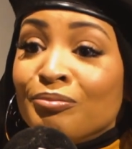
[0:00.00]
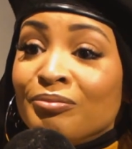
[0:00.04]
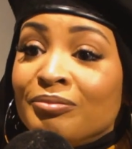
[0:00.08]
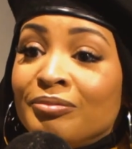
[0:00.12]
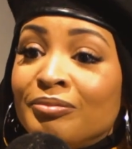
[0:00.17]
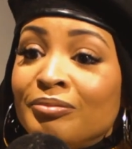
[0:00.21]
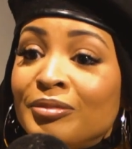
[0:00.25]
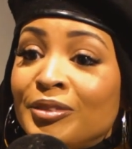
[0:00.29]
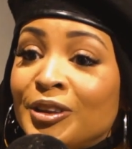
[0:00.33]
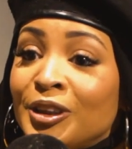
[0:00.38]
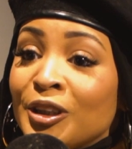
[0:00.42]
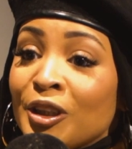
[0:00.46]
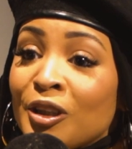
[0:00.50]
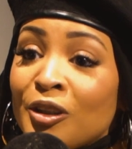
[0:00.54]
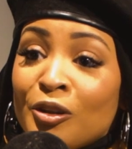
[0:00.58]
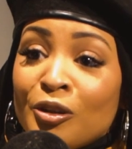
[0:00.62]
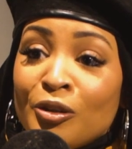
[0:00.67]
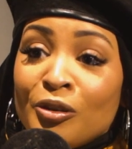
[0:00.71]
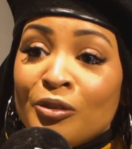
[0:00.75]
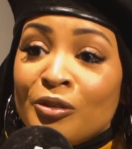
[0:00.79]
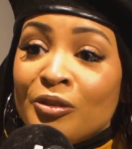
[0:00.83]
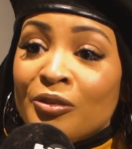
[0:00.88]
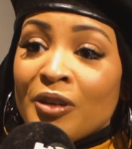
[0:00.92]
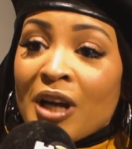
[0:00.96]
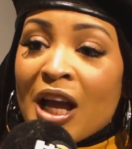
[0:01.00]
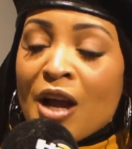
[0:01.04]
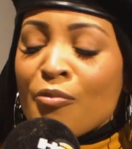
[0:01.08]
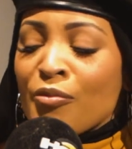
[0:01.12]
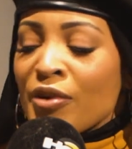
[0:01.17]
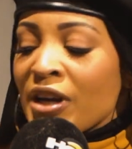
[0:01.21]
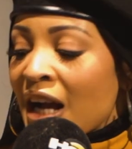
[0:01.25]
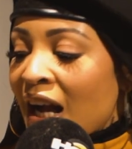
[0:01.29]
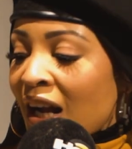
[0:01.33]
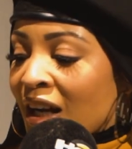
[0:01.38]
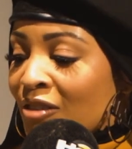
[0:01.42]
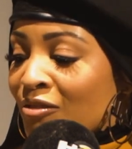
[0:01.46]
Yeah. So, and we
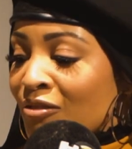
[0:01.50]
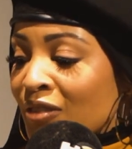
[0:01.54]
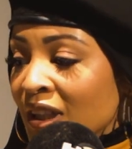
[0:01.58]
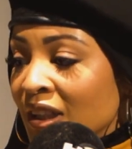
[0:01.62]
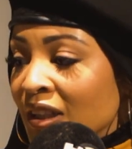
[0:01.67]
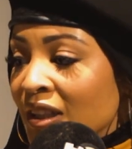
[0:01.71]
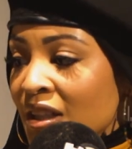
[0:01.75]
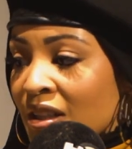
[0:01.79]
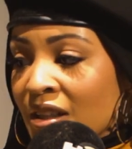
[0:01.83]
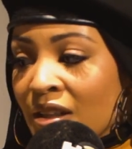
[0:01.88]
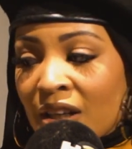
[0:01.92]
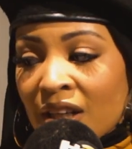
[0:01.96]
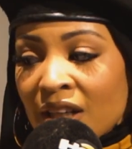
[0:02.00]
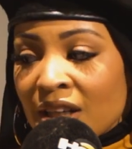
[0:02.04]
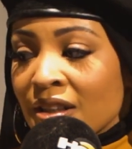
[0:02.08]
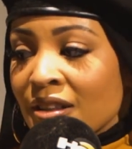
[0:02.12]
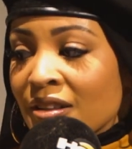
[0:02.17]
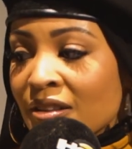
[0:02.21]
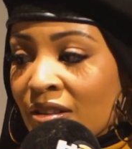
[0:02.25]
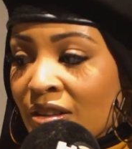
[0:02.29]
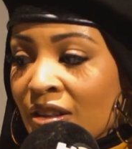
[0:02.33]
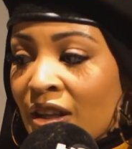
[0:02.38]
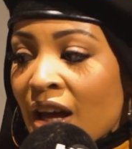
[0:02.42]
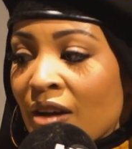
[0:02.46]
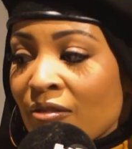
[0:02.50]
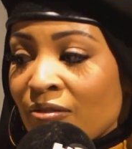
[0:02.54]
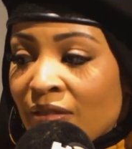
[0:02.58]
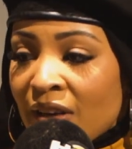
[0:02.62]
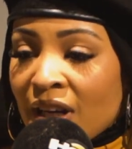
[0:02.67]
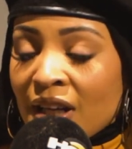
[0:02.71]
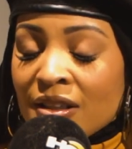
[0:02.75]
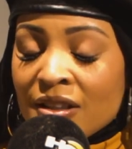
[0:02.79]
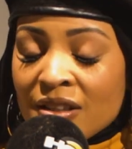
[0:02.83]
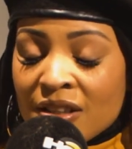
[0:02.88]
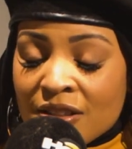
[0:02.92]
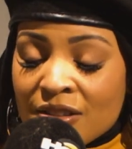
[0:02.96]
got a, it, it that
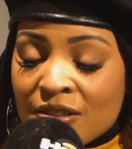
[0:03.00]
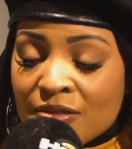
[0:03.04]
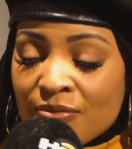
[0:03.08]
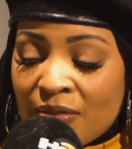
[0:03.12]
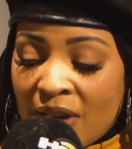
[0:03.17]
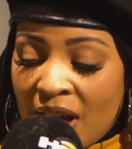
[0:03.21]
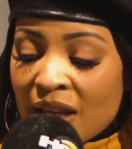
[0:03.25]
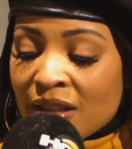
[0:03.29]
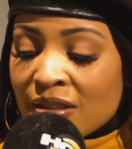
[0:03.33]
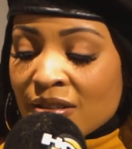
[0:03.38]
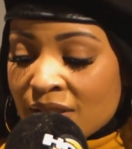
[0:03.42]
fact, it's facts.